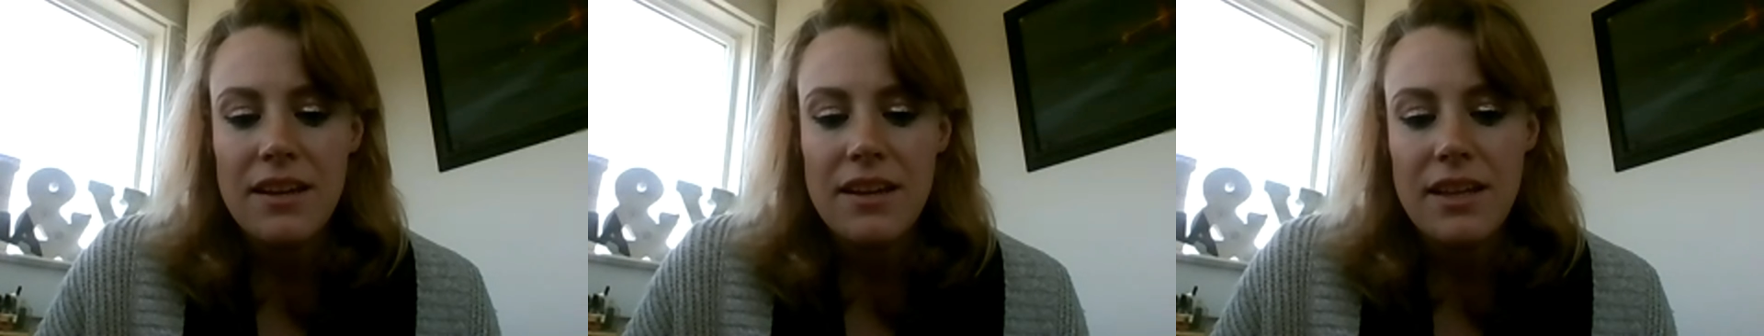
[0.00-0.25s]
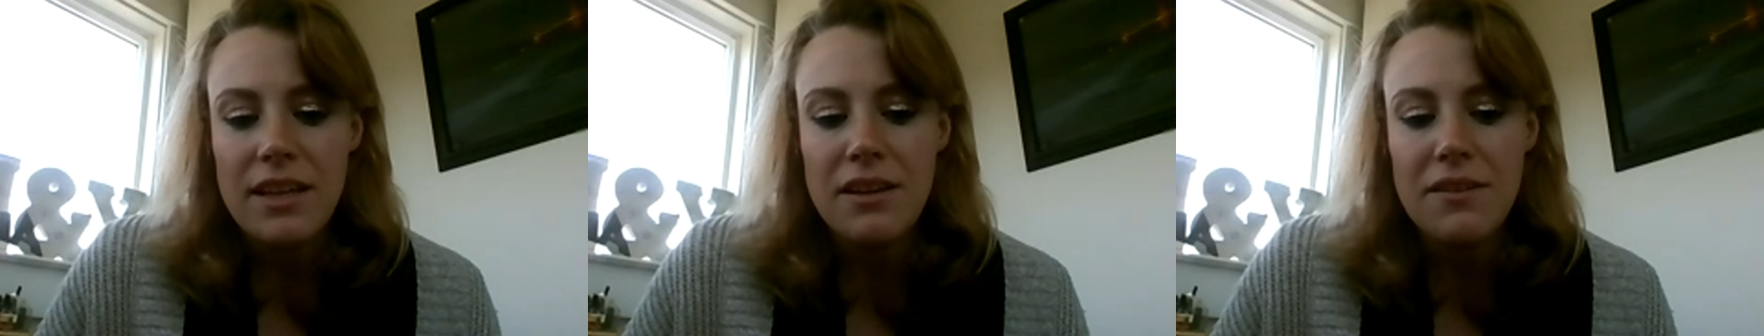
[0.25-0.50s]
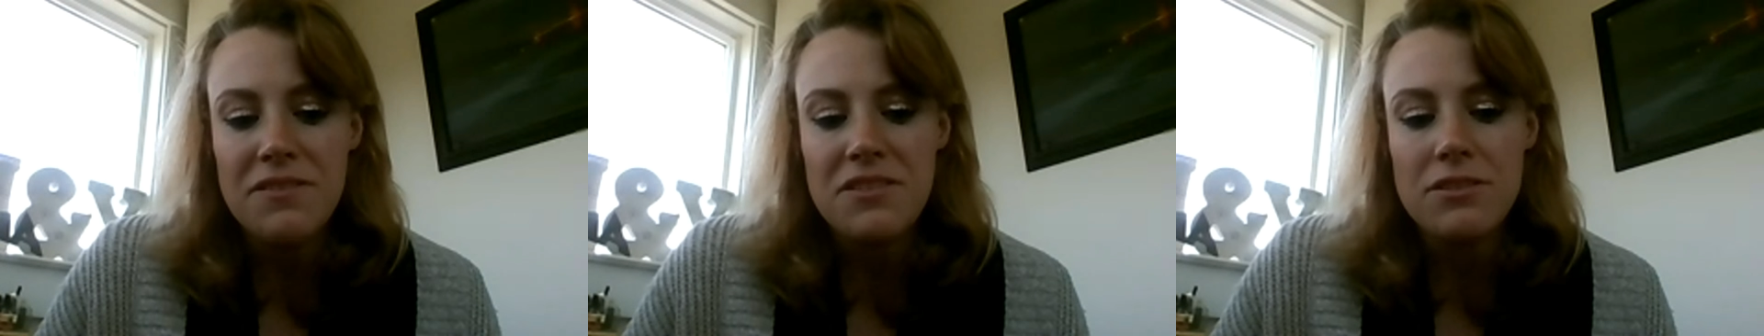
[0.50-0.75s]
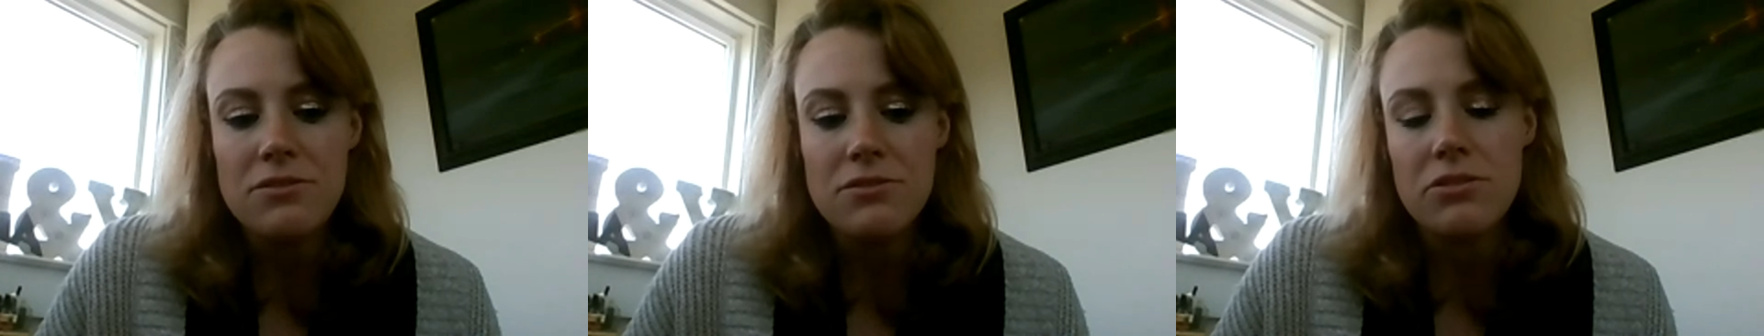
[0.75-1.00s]
if the
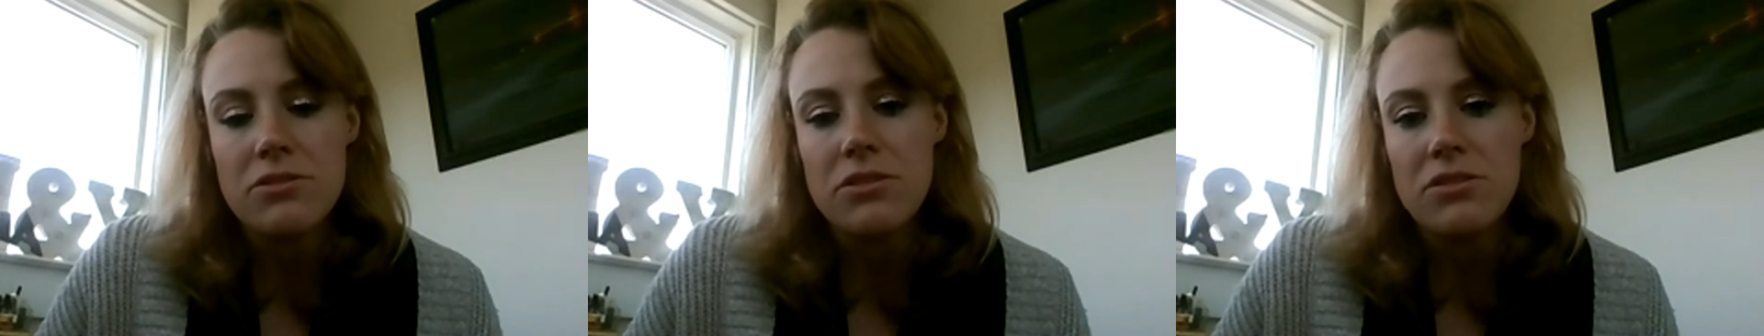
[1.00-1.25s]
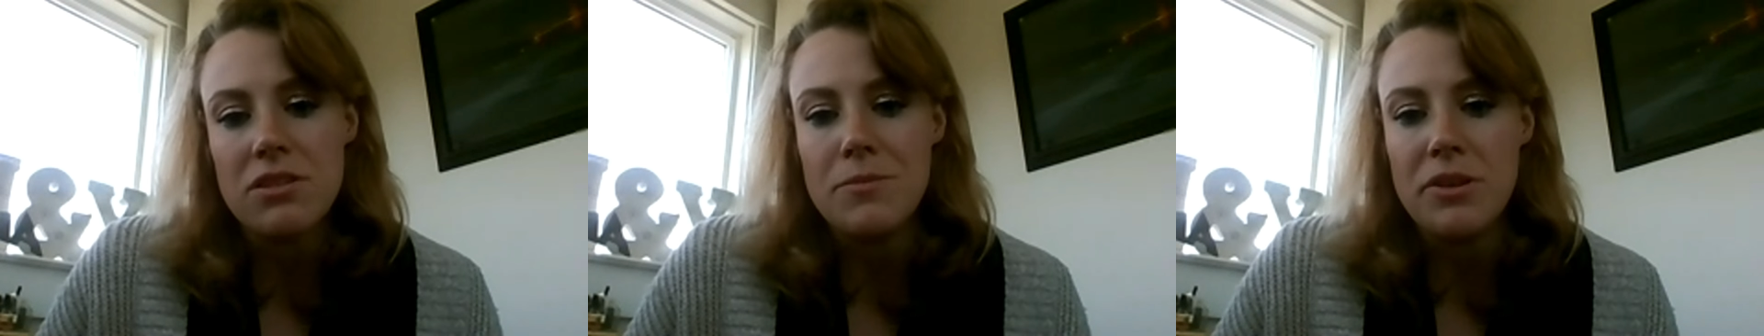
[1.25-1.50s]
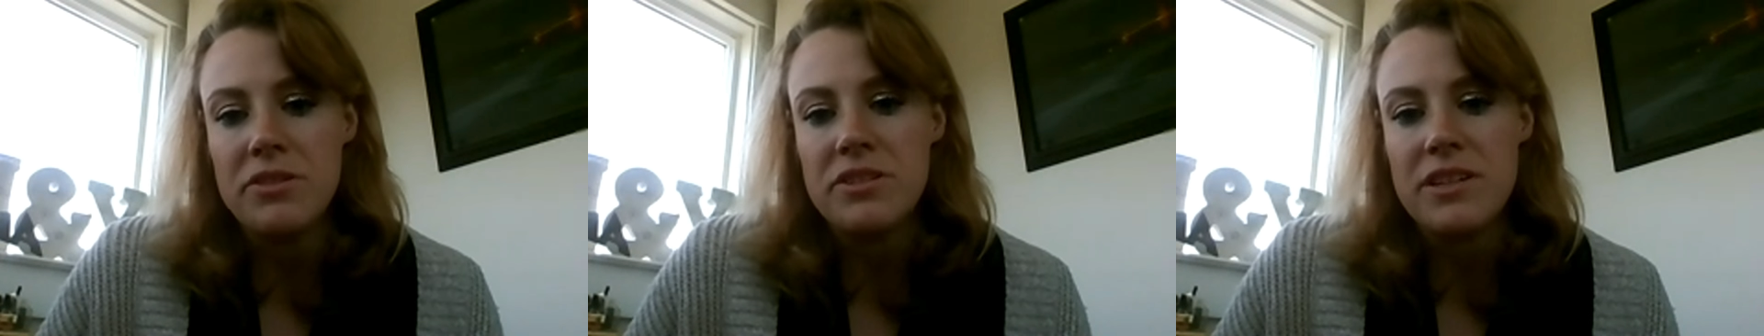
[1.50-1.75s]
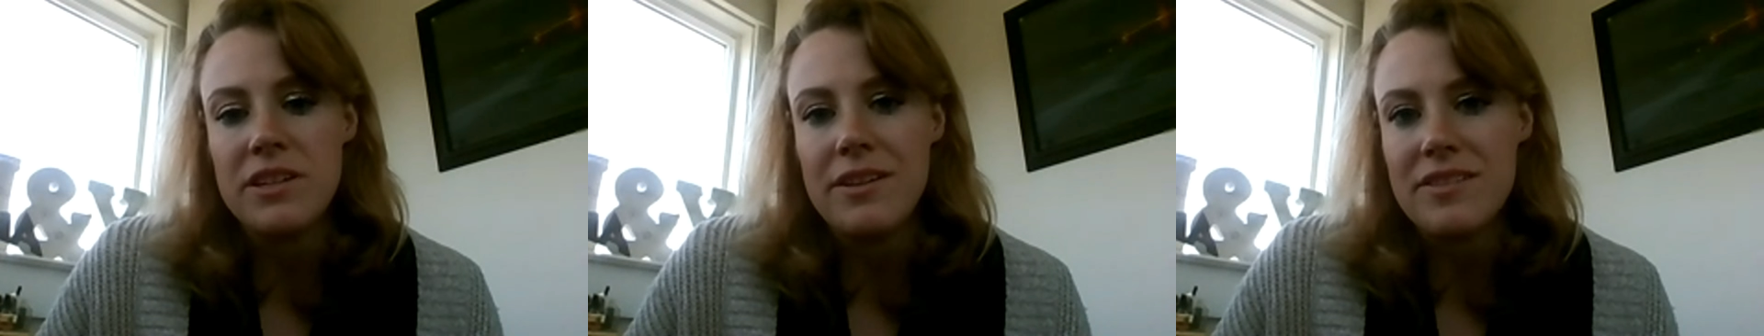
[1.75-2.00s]
local community